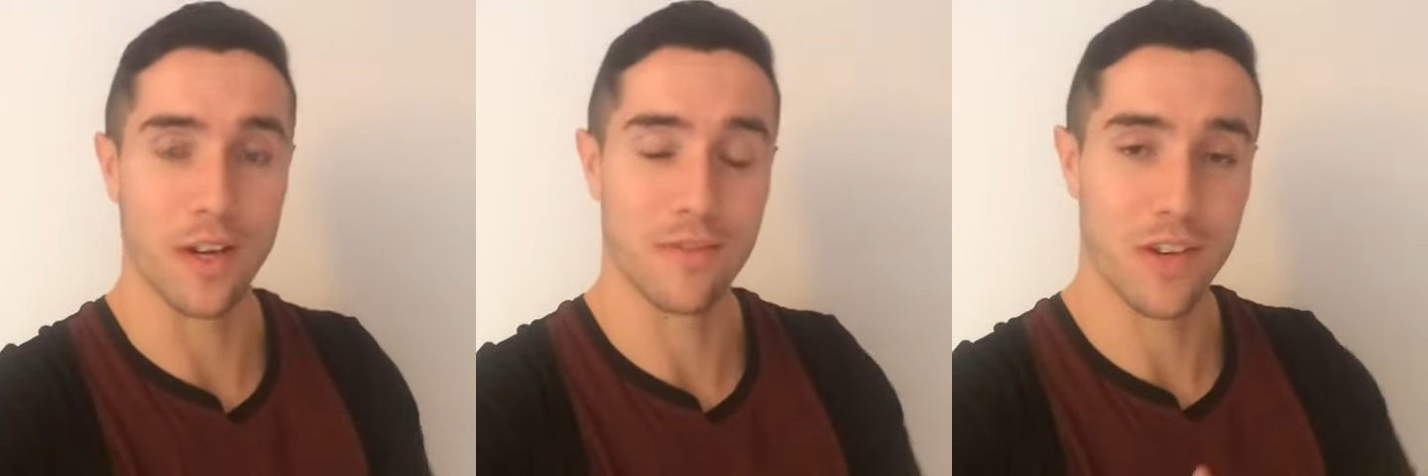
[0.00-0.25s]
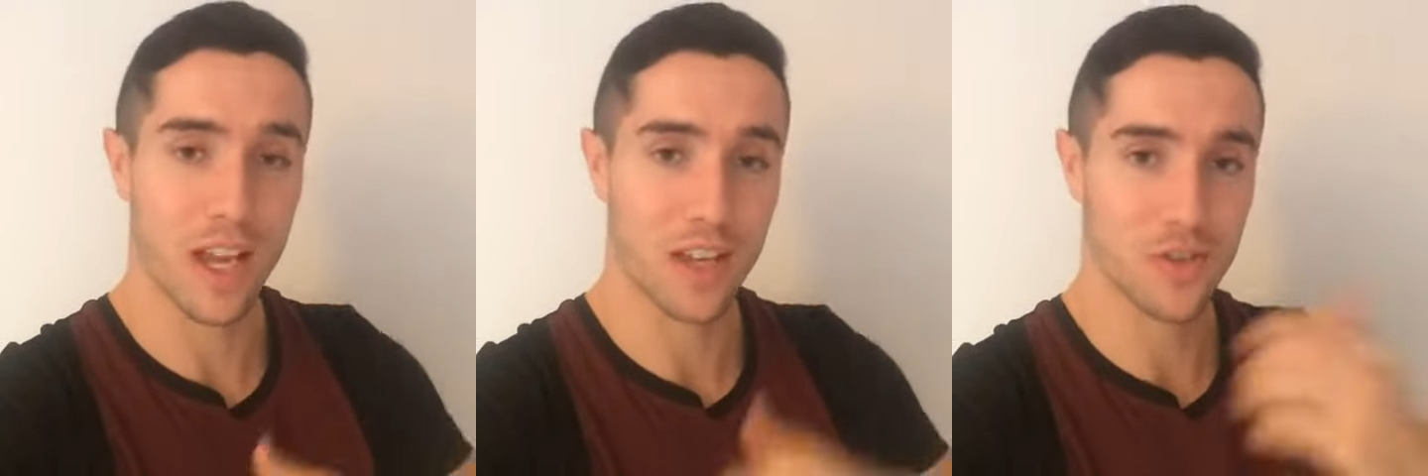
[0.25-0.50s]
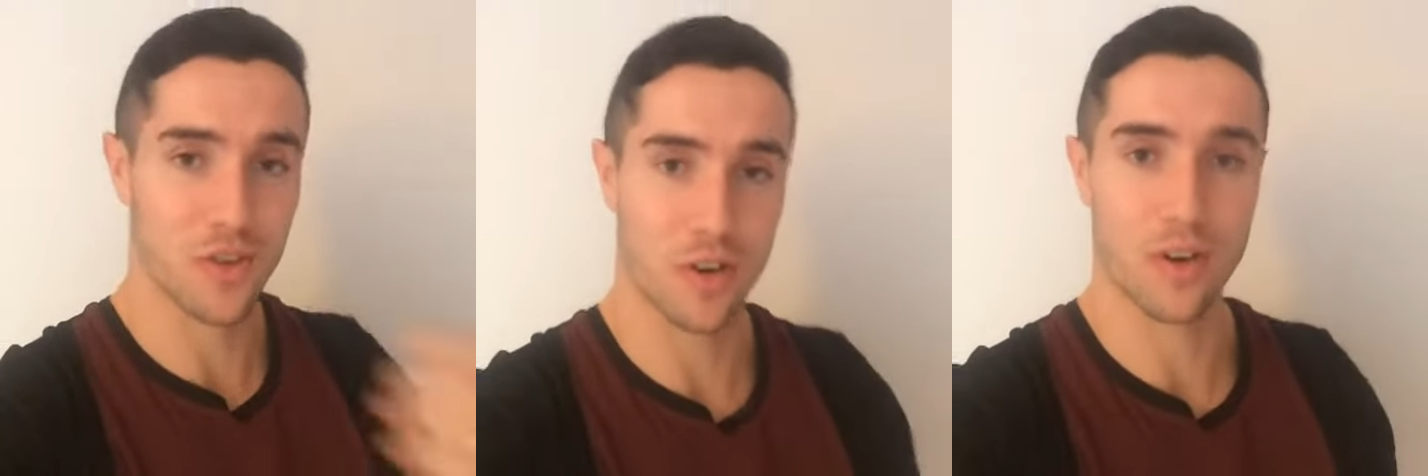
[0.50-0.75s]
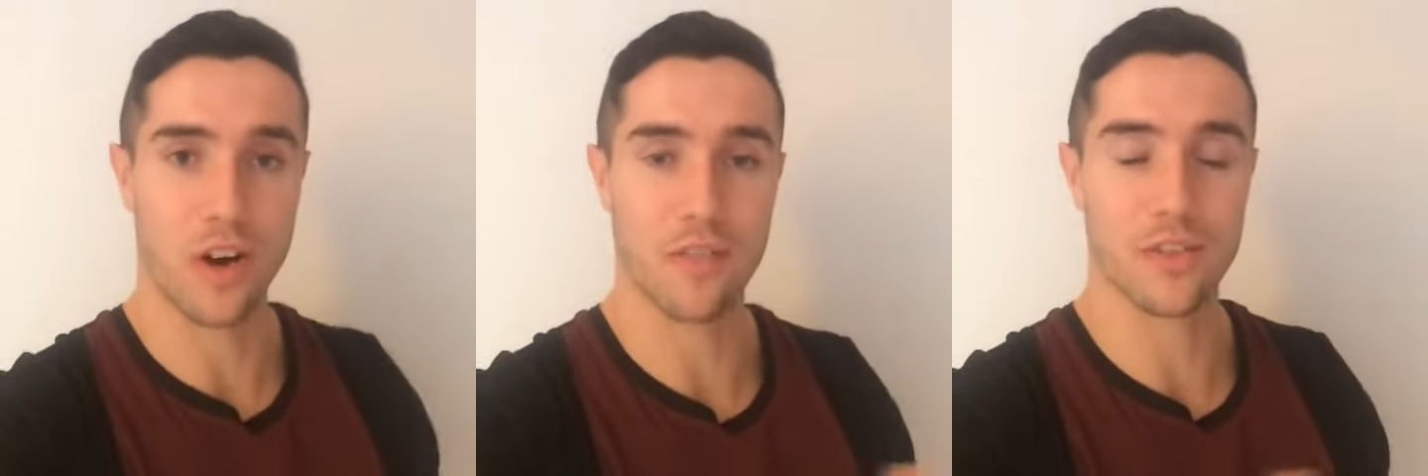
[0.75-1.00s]
If you're getting
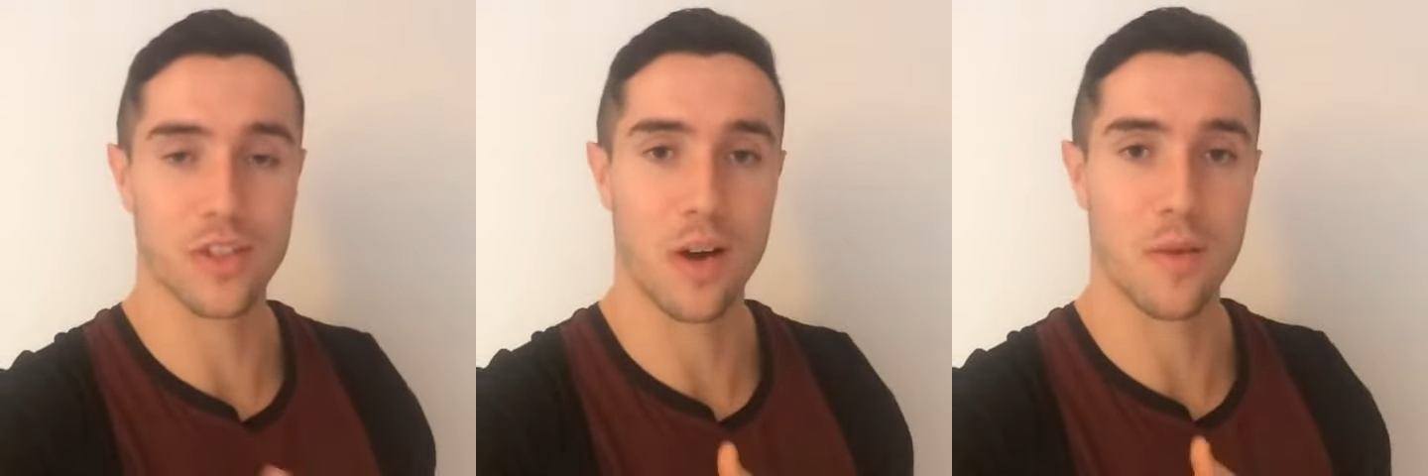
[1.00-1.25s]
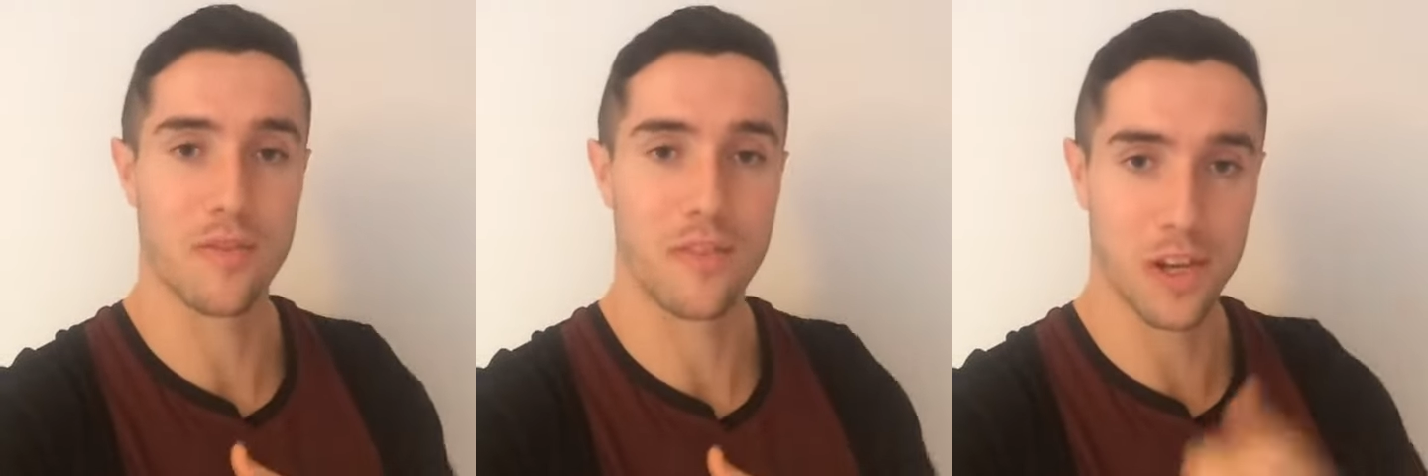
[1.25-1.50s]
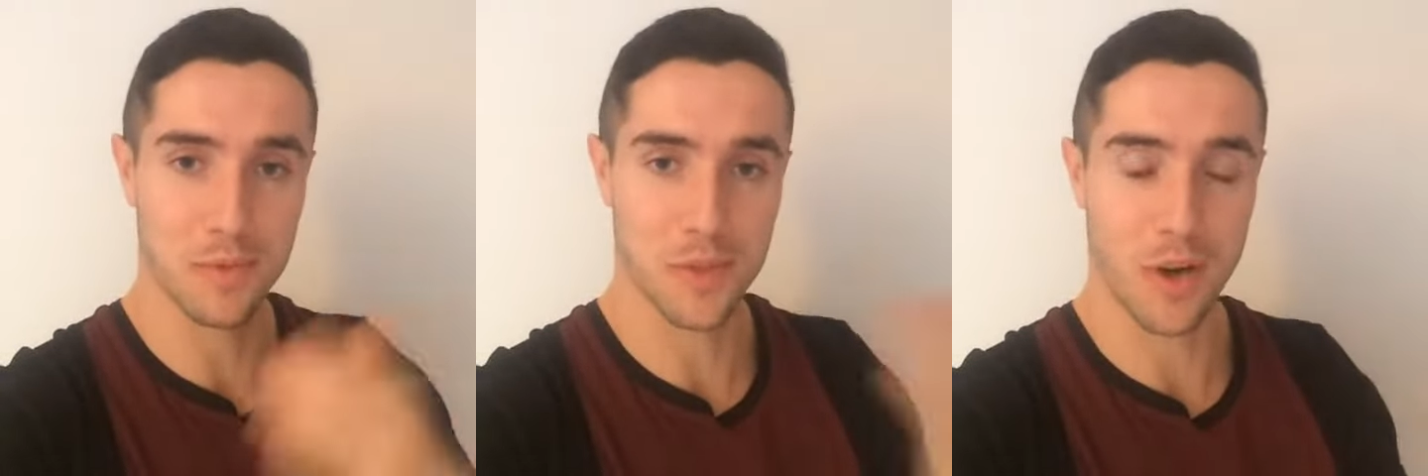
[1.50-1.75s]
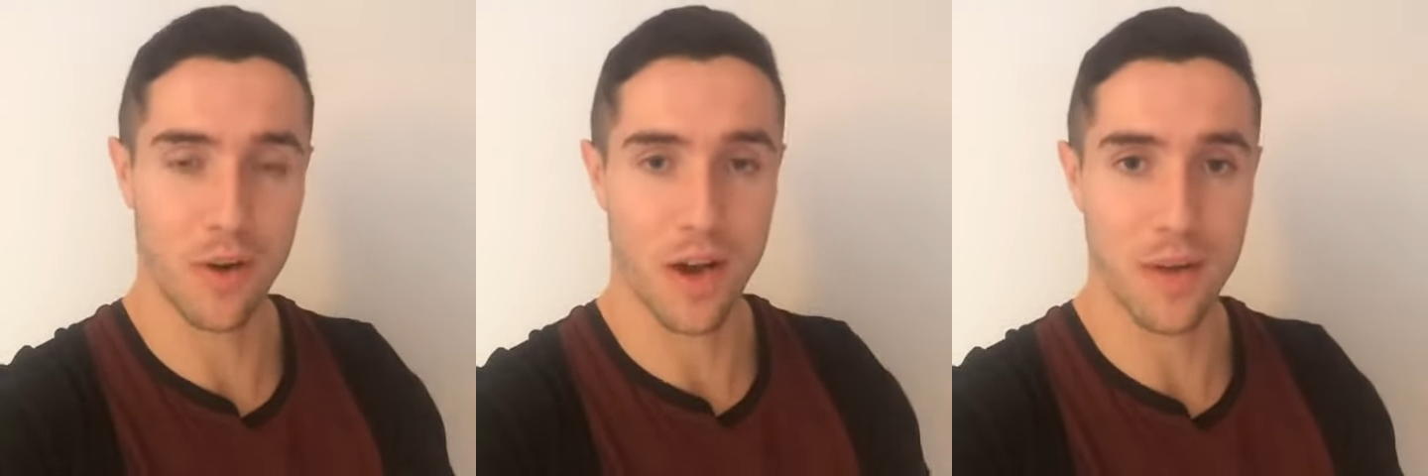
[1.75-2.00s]
stronger over time, volume's
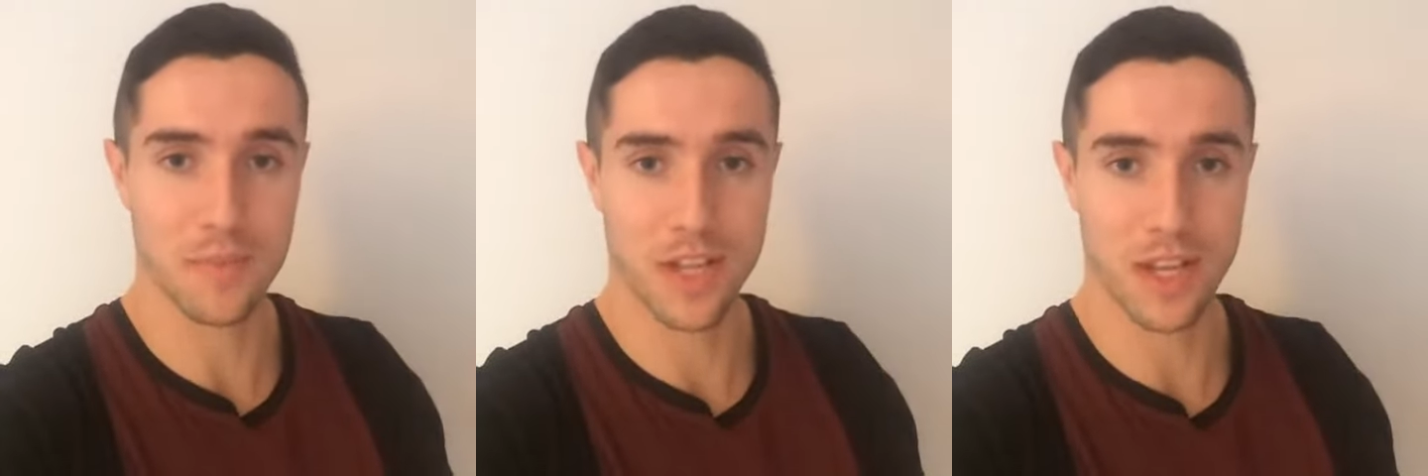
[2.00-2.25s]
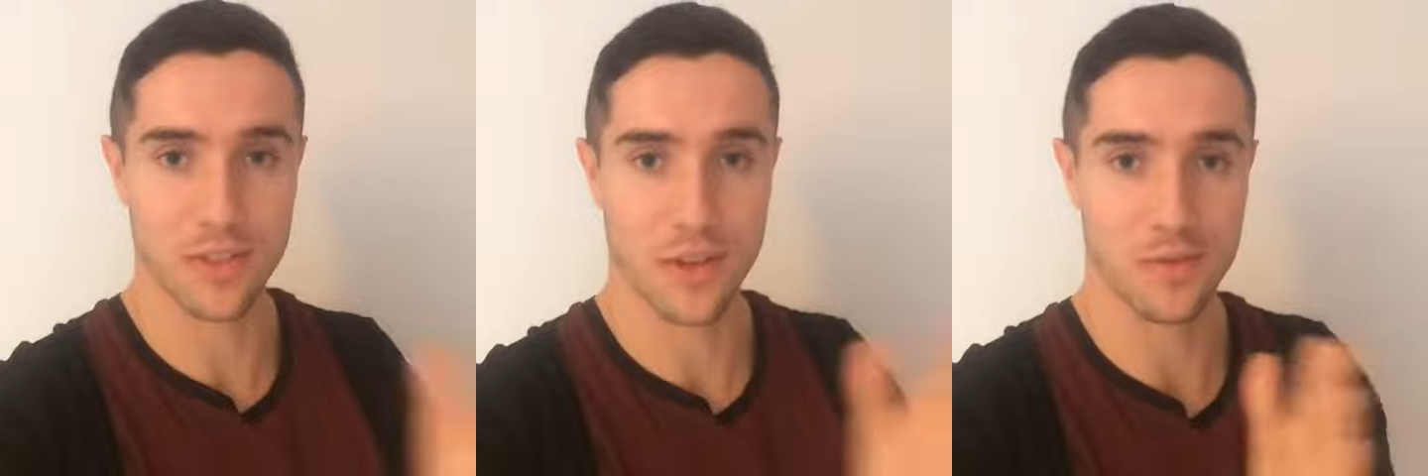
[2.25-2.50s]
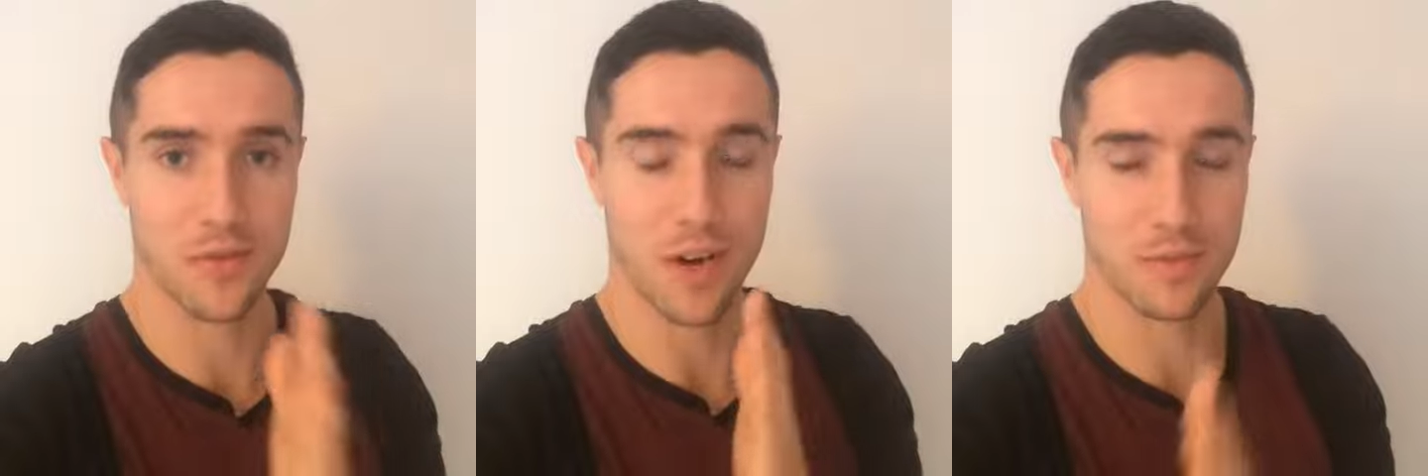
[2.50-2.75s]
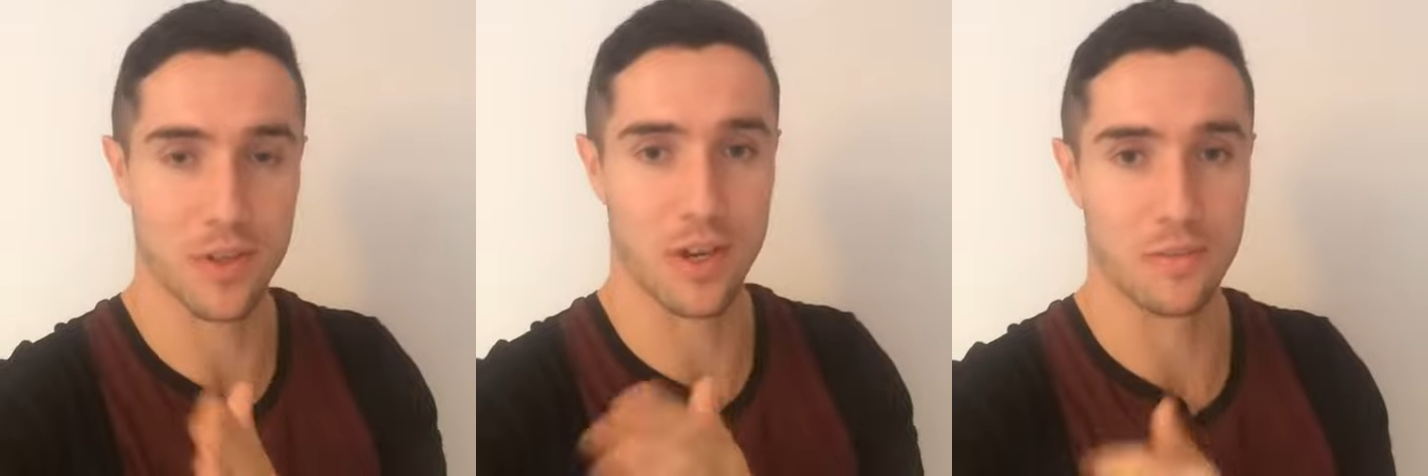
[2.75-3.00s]
going up, set times,
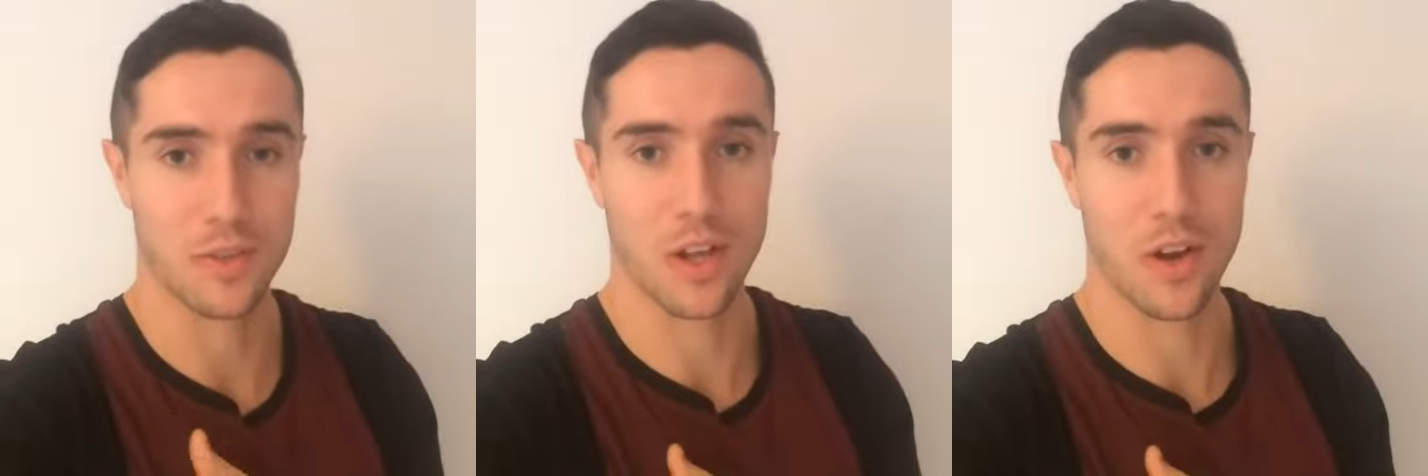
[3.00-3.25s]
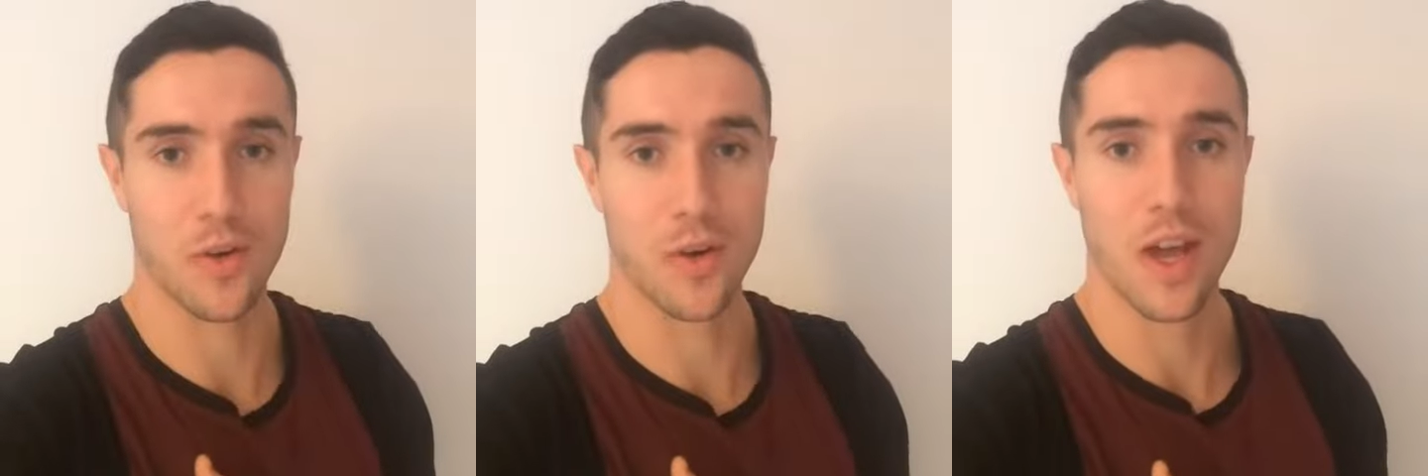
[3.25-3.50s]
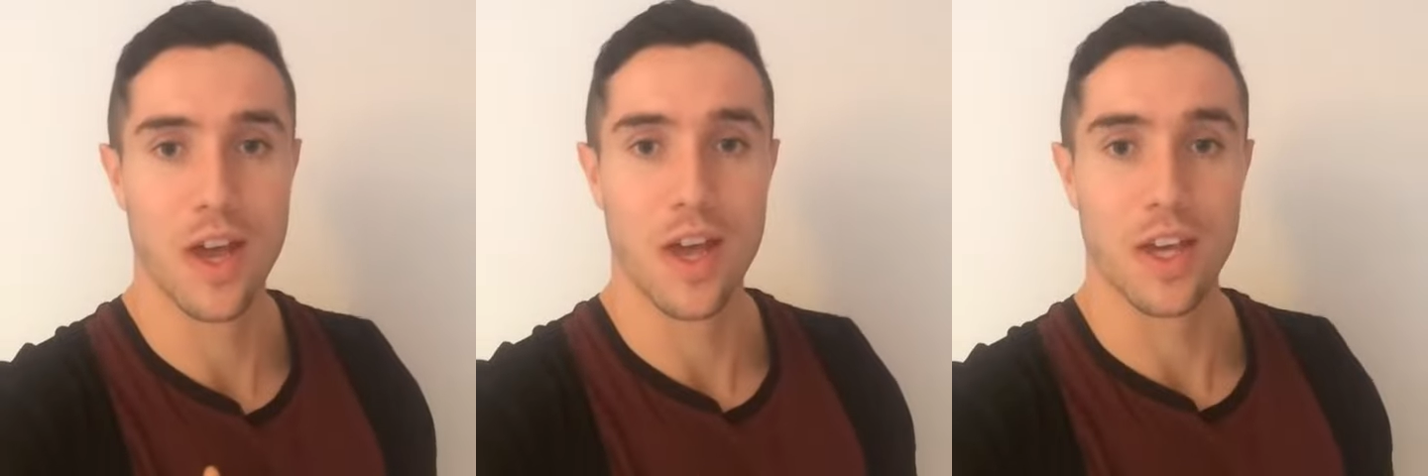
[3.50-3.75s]
reps, times, load,